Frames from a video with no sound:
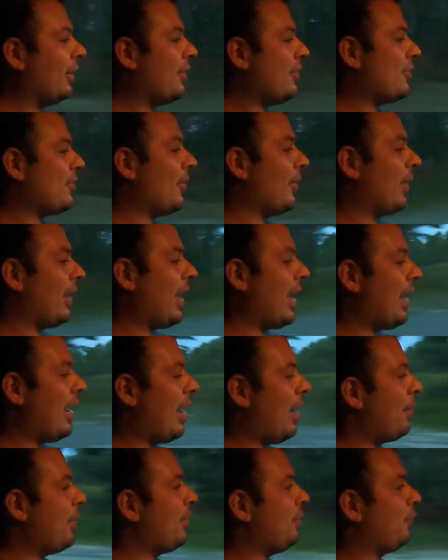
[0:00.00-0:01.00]
So again,
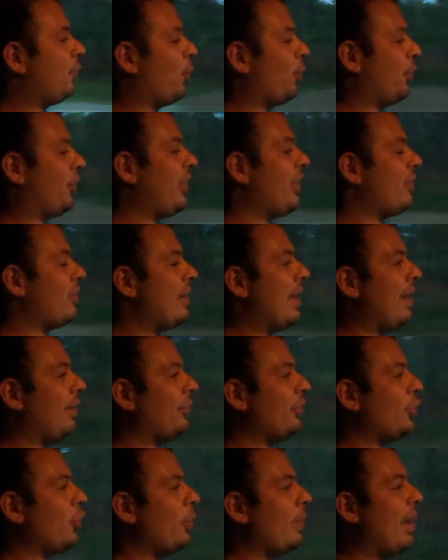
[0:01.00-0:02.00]
I'm in fourth gear now,
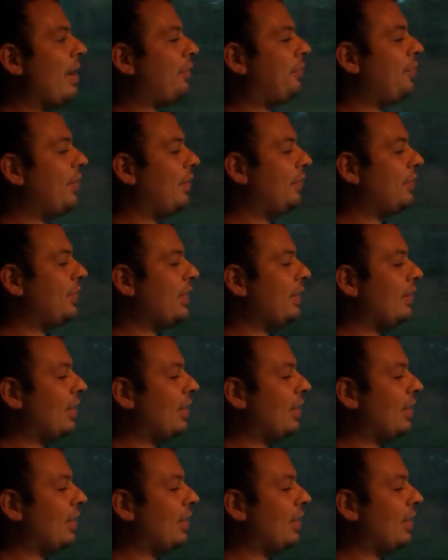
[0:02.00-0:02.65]
doing about 50.